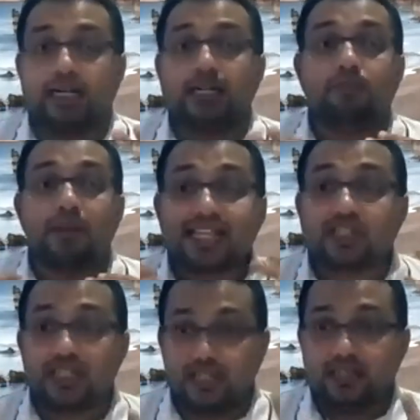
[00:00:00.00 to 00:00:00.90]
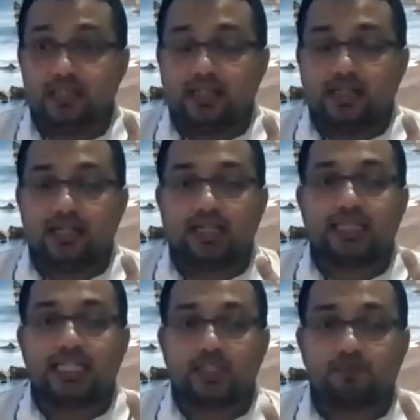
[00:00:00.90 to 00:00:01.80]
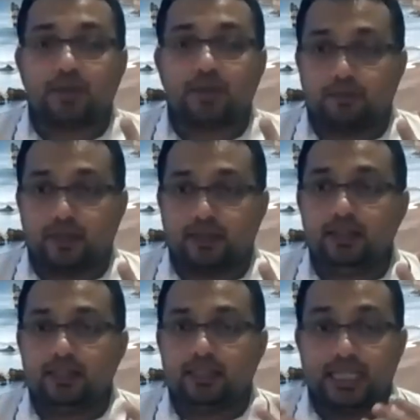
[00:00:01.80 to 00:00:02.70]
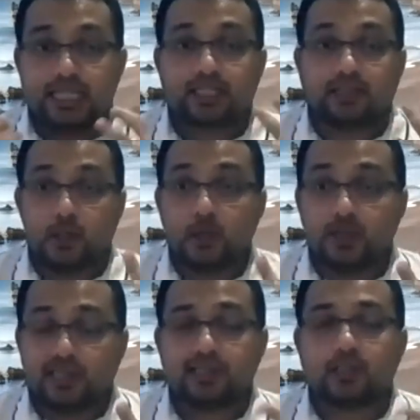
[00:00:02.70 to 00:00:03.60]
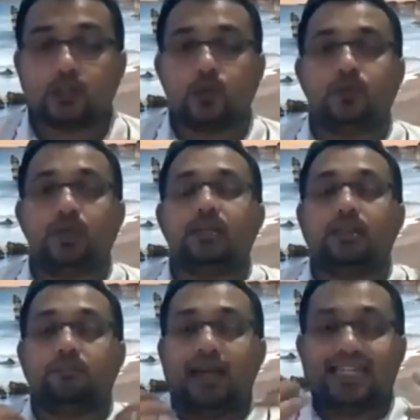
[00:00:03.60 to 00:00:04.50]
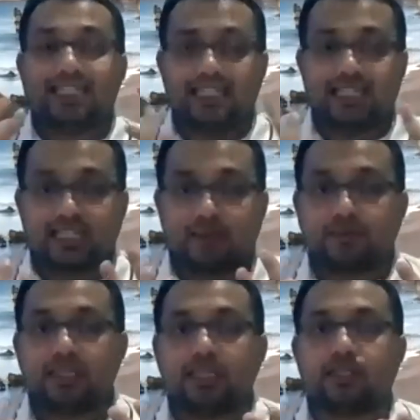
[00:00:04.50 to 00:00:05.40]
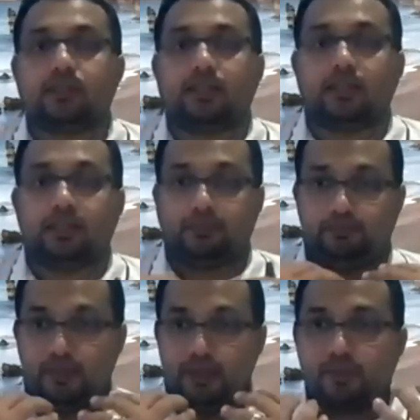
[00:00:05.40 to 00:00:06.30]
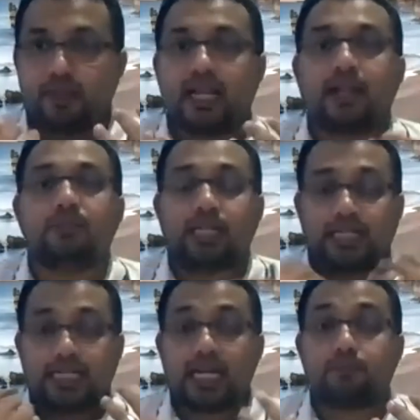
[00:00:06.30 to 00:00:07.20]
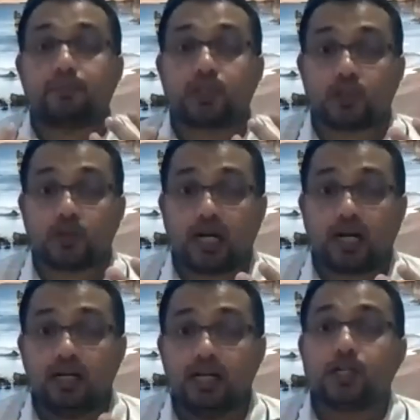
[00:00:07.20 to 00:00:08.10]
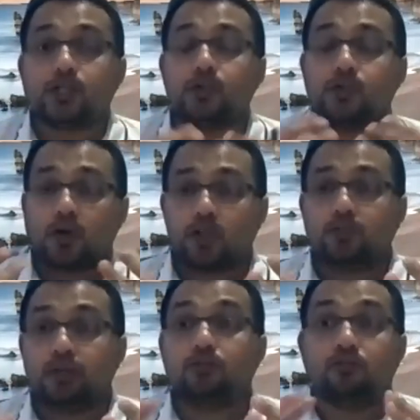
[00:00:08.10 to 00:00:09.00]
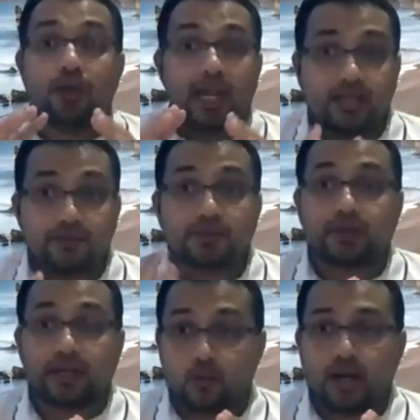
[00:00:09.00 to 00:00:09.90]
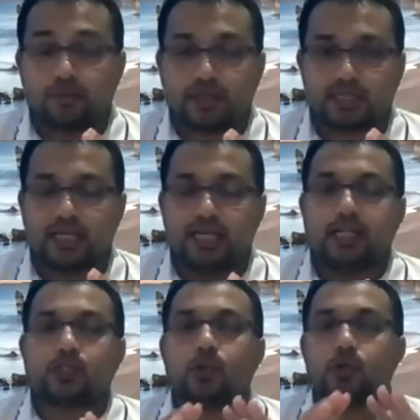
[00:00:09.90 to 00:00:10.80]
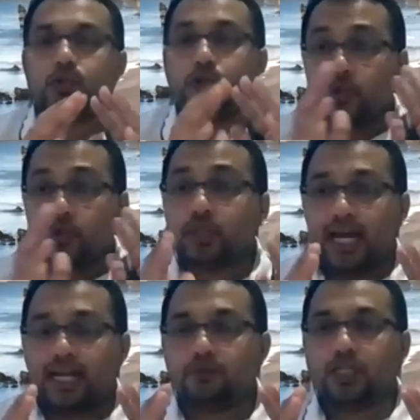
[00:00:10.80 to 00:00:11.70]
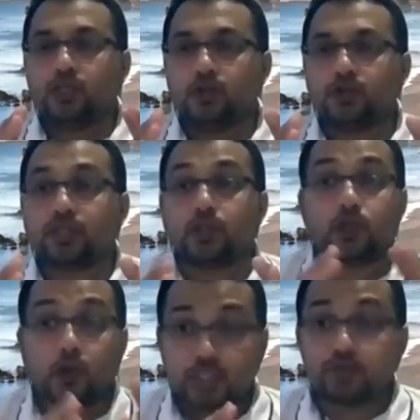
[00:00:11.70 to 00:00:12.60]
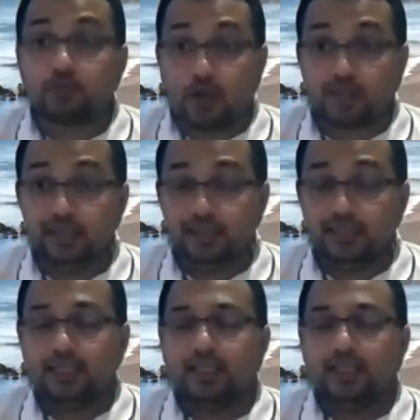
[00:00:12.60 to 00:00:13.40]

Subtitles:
imagine these people, these users, so we imagine some of these people and we create persona to document values requirements. So to do that, we use Short's model